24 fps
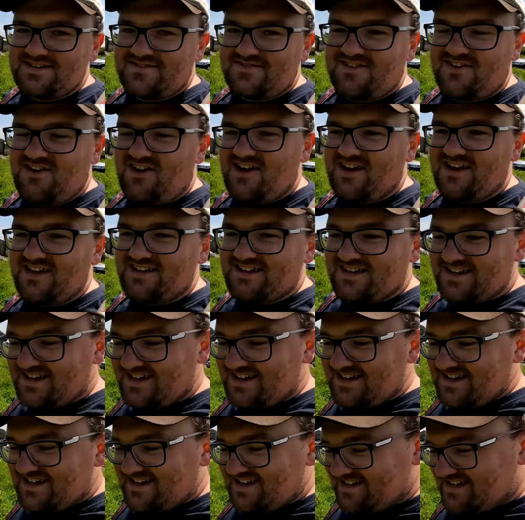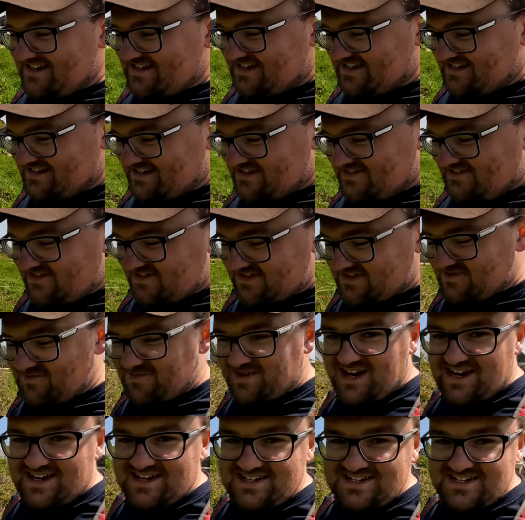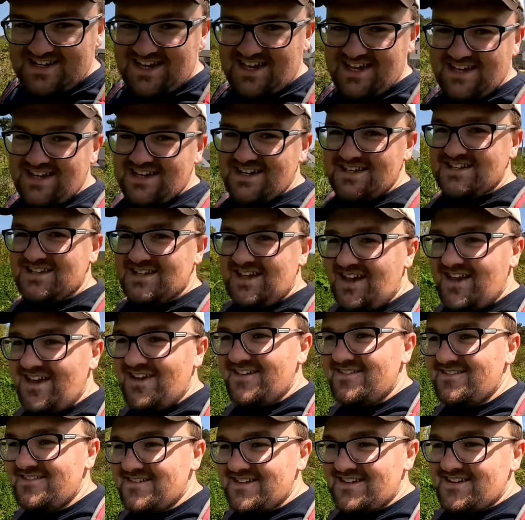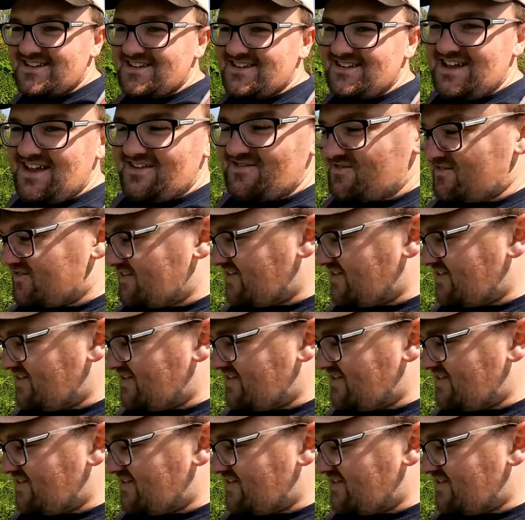right, this isn't gone to plan, has it? So never